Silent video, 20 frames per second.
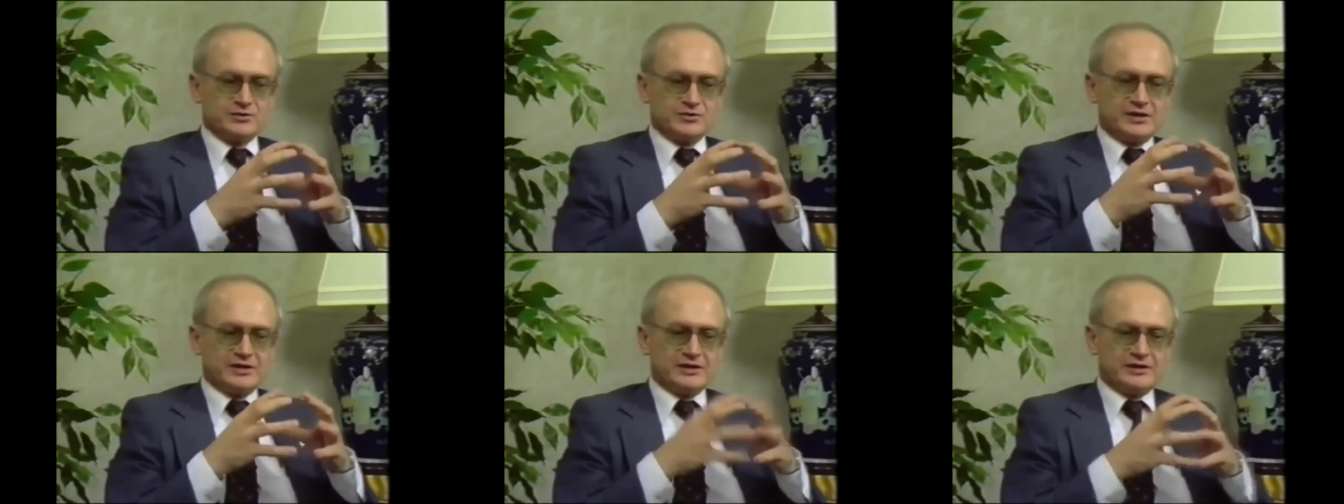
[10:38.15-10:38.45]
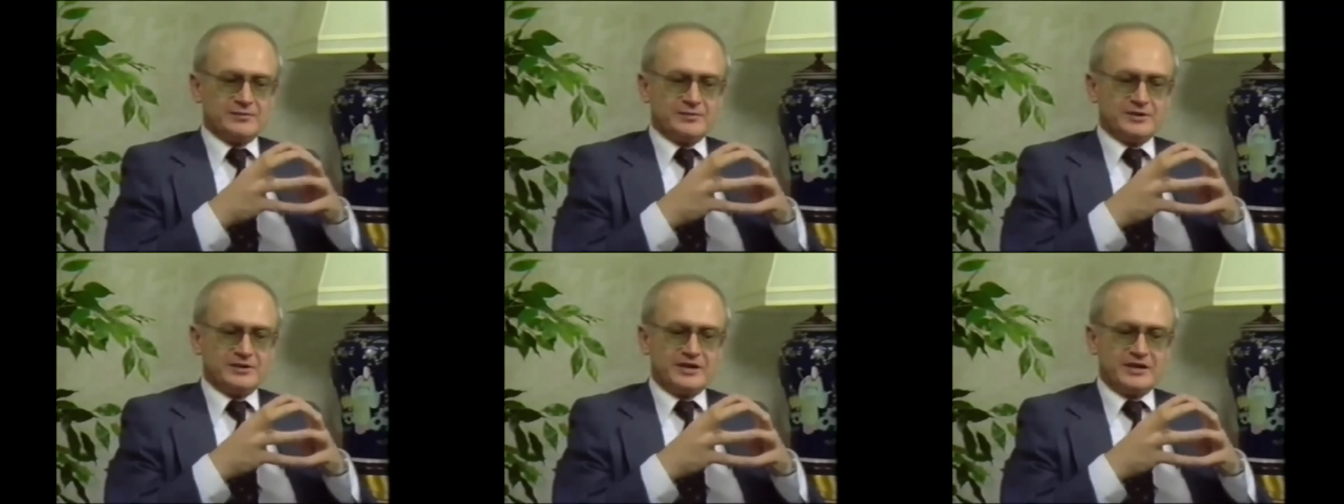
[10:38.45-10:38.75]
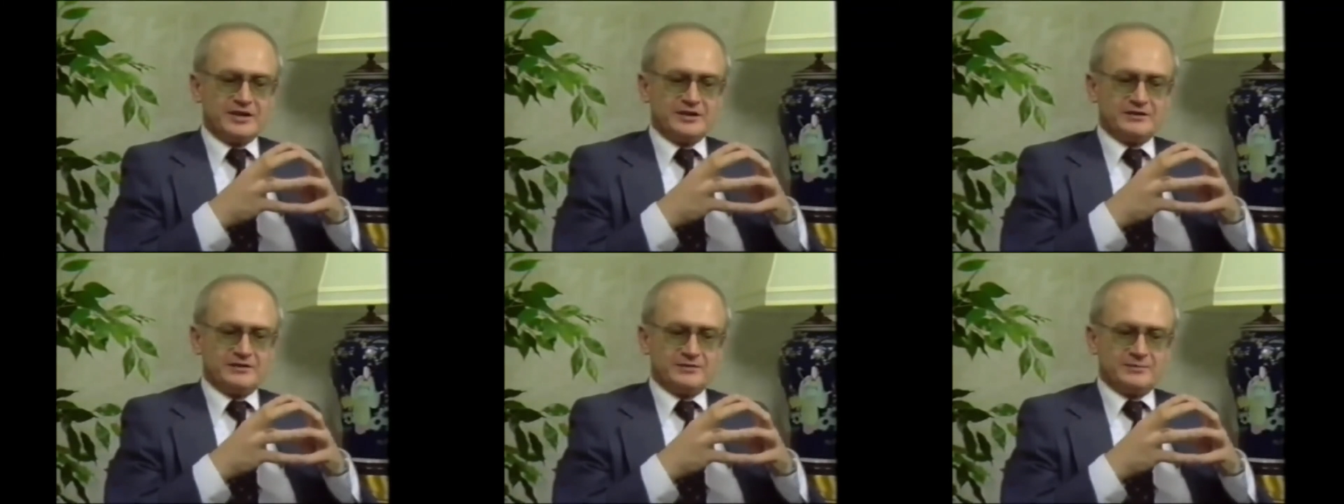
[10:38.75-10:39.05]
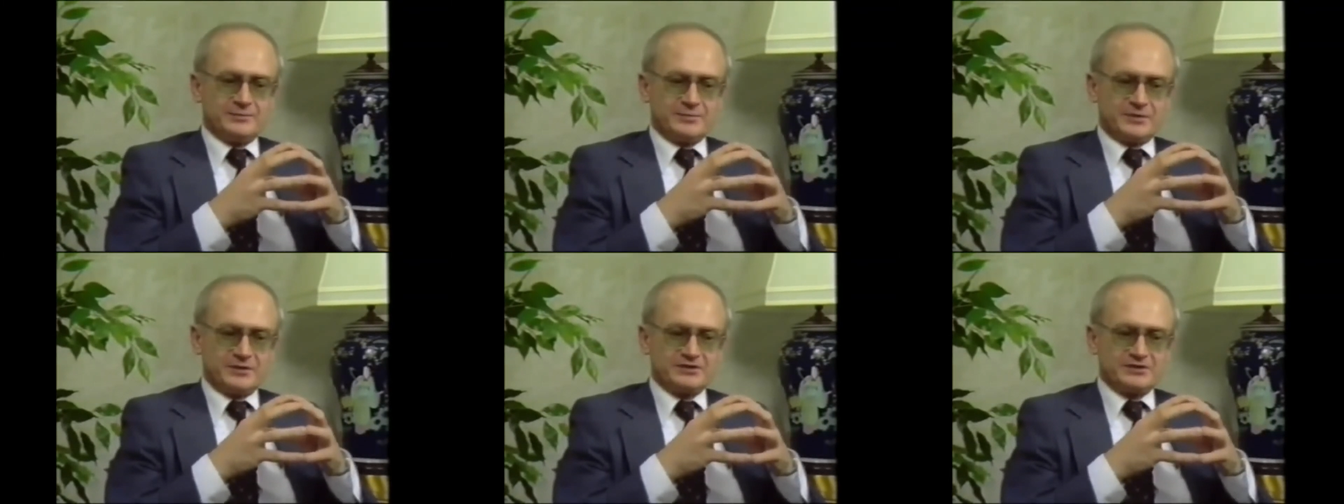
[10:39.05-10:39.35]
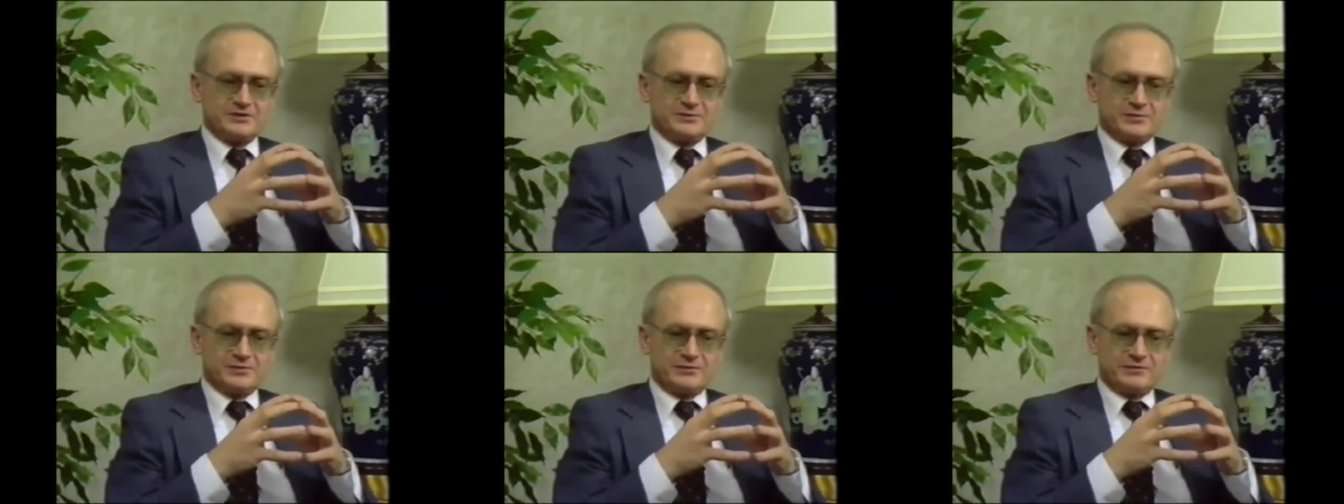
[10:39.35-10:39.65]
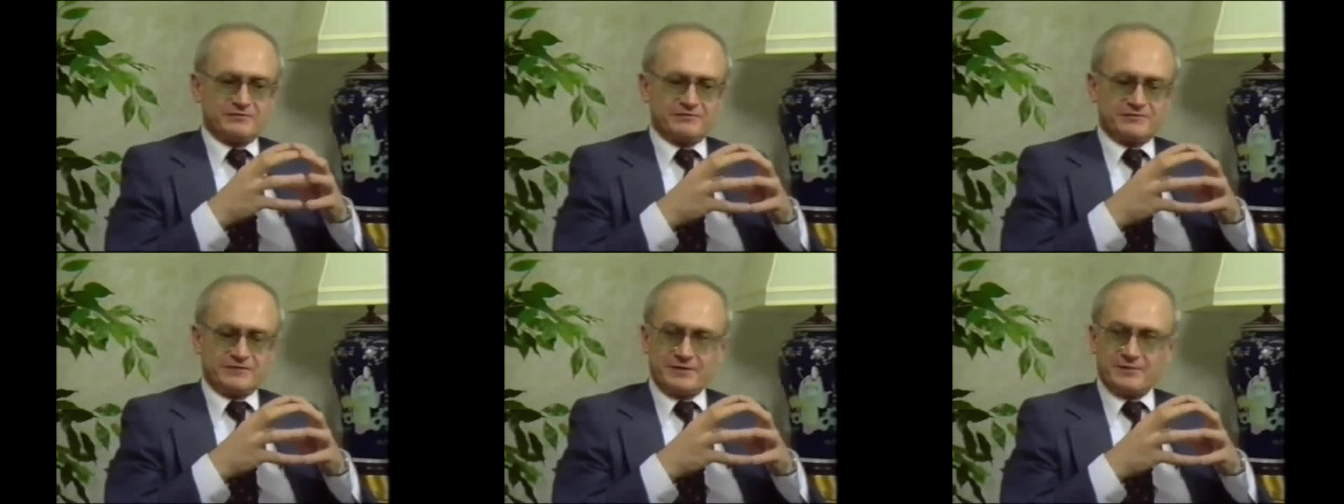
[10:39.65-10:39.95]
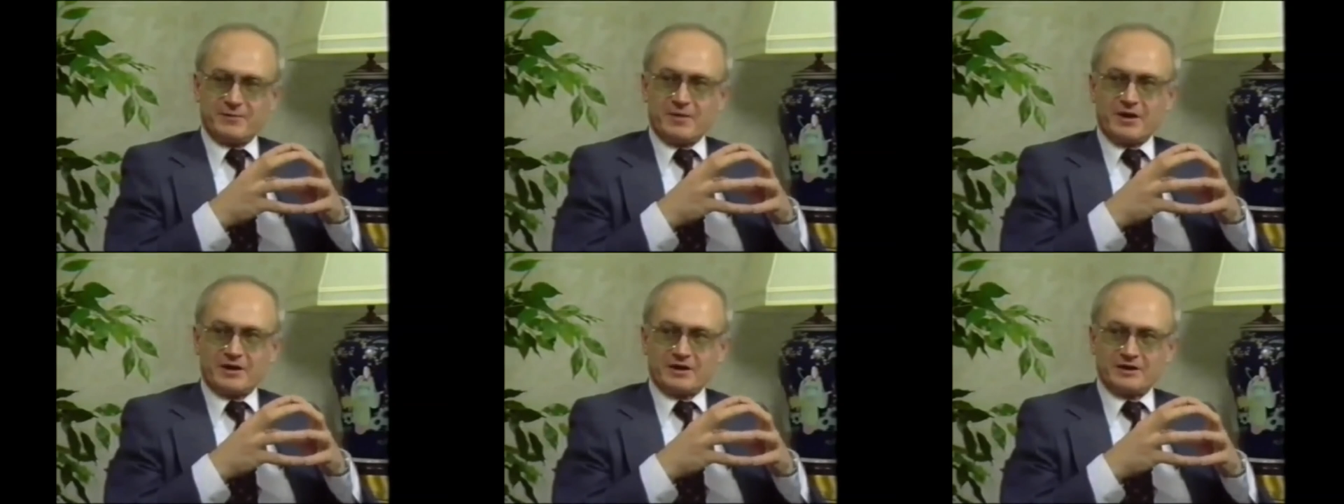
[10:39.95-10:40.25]
to eliminate the principle of
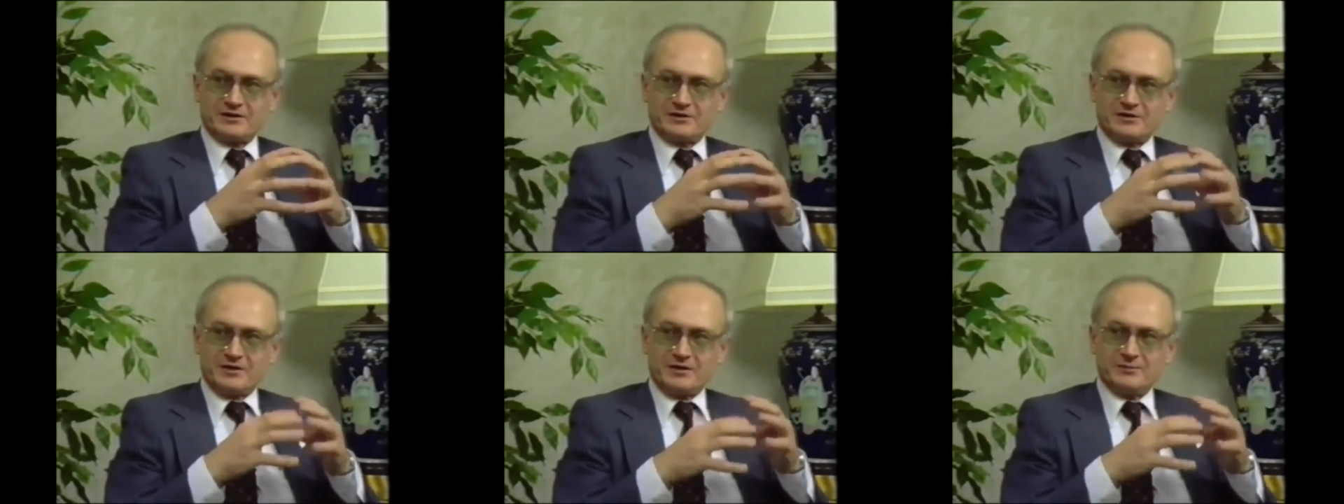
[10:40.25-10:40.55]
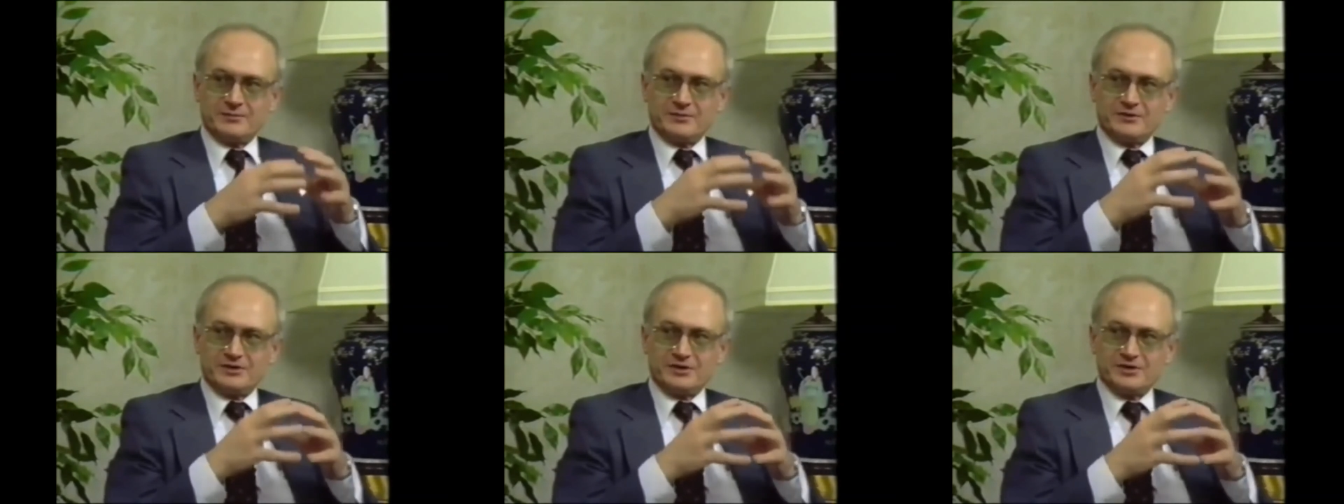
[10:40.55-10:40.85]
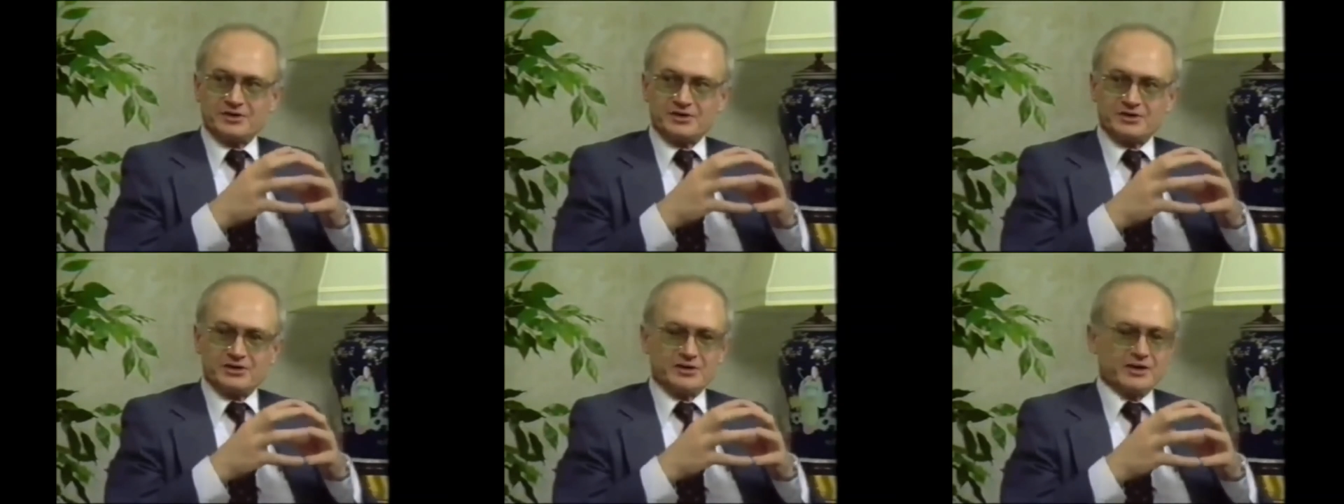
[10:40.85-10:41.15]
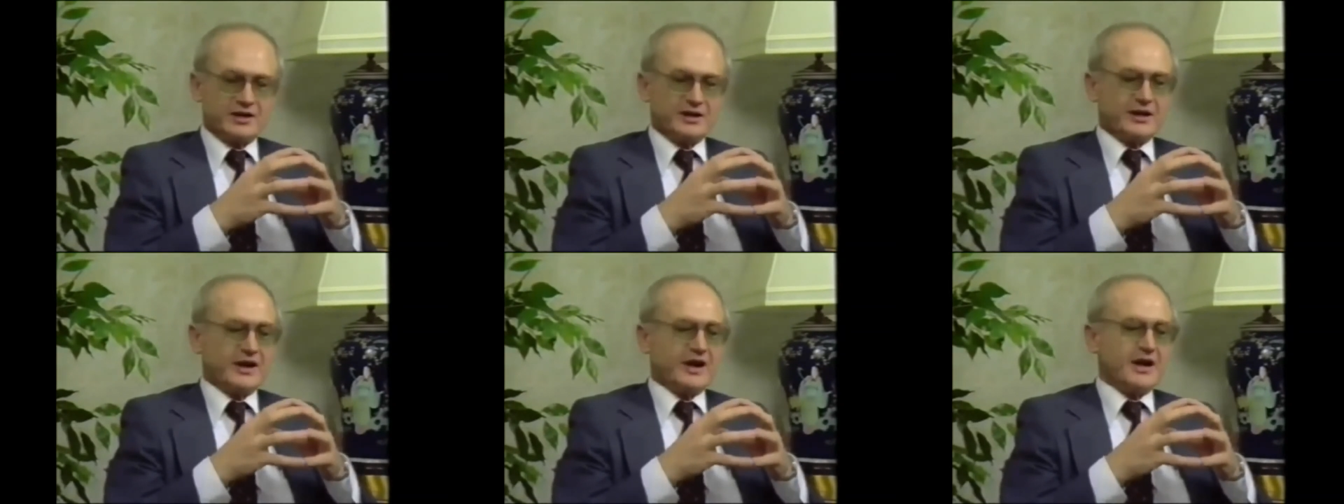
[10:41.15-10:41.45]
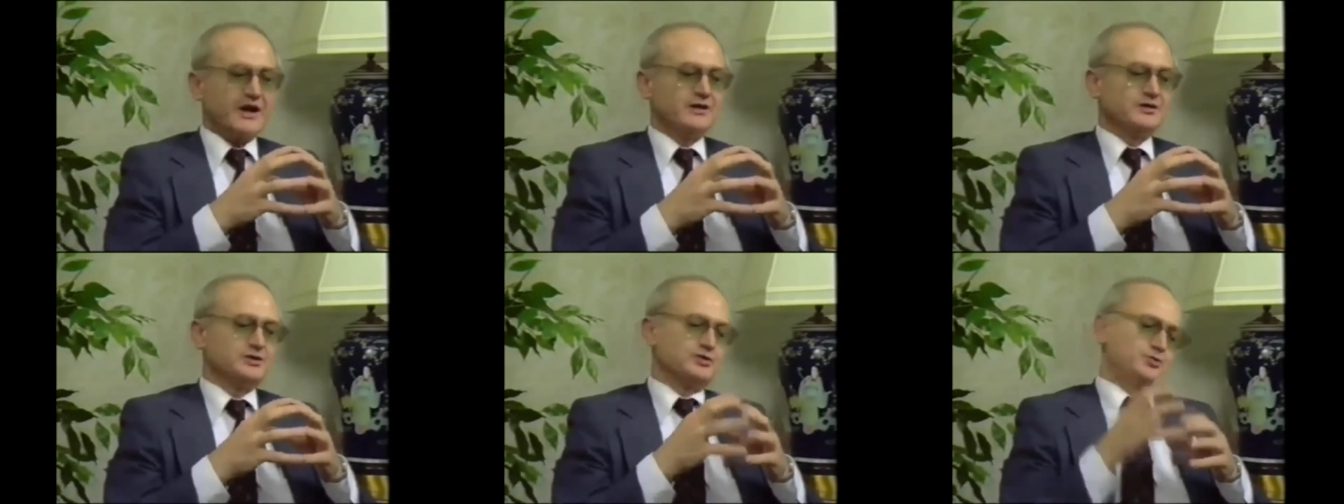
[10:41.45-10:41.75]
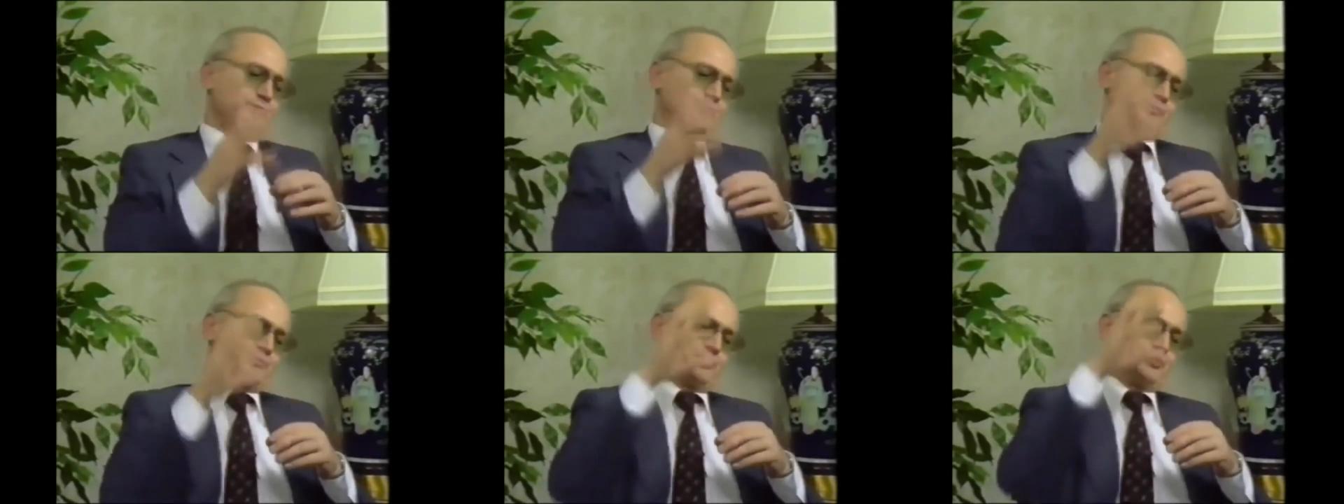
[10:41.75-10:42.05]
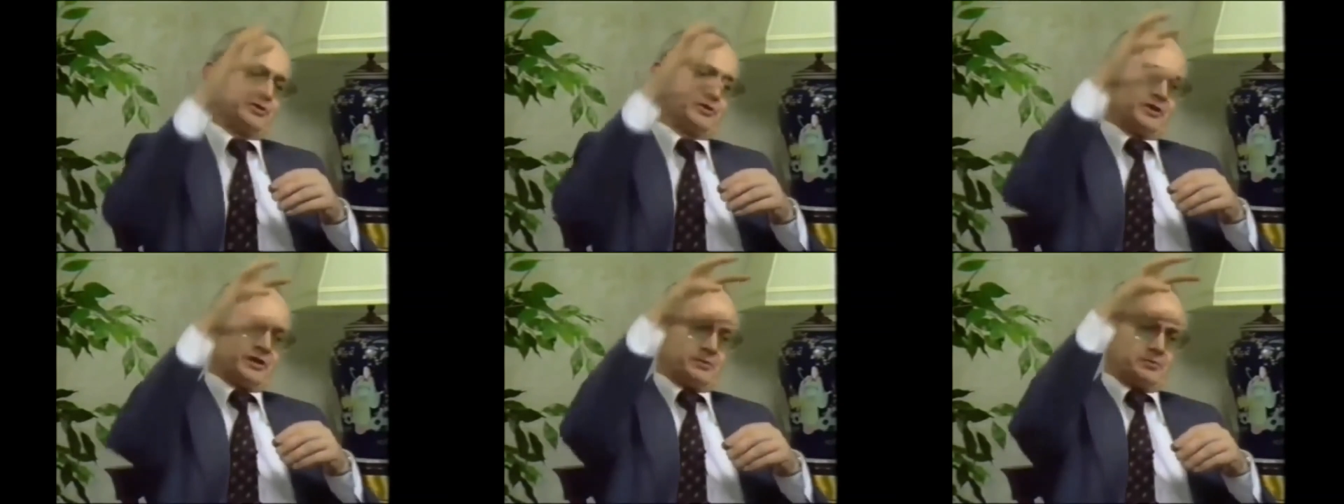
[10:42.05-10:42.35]
free market competition, and to
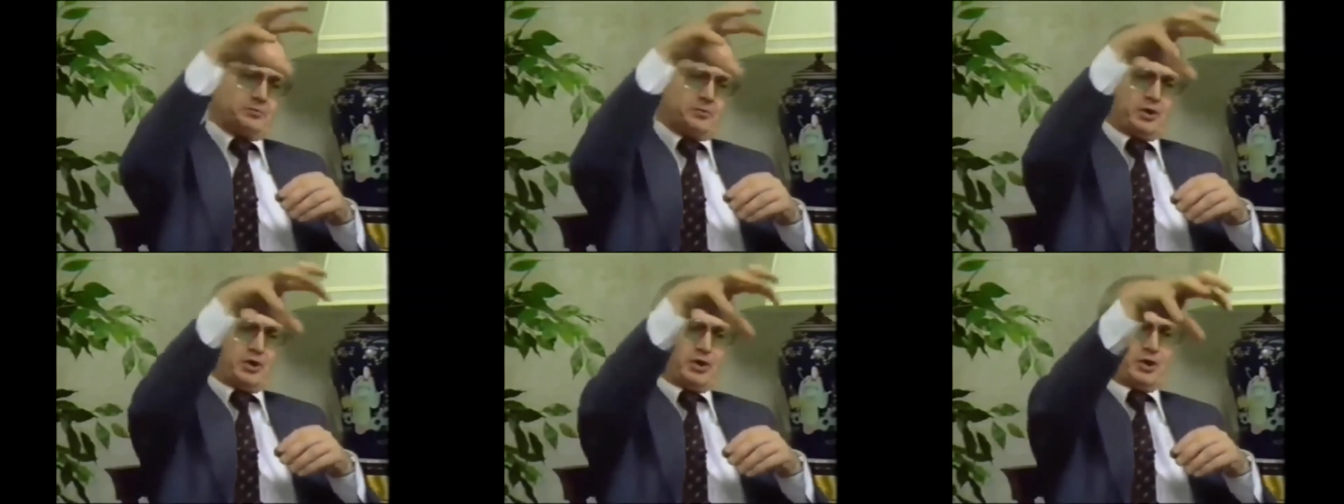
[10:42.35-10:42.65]
put a